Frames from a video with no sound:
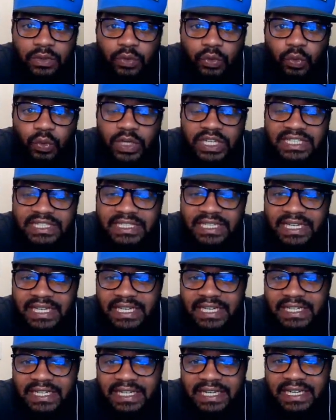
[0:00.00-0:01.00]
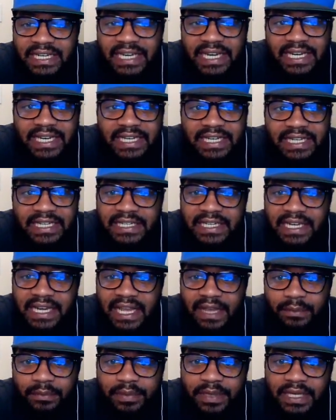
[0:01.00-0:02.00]
what's in the
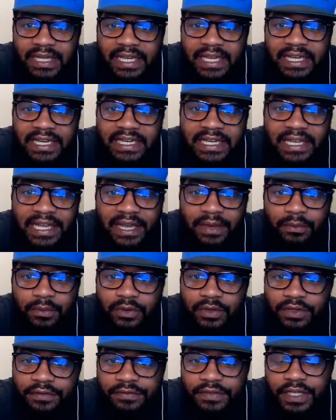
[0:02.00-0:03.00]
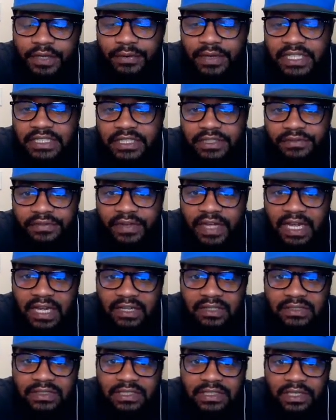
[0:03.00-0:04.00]
Netplan YAML configuration
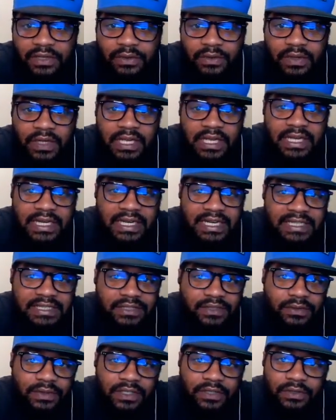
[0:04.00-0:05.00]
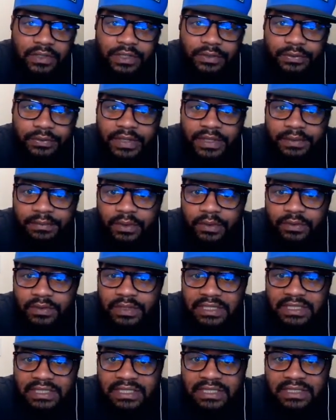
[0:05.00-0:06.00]
file. So let's go on and reboot
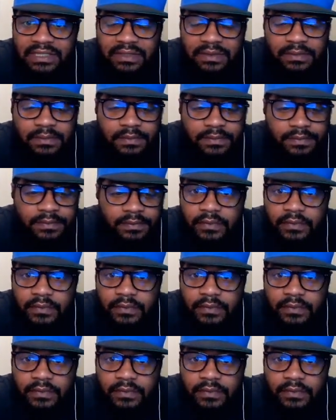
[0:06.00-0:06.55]
the system.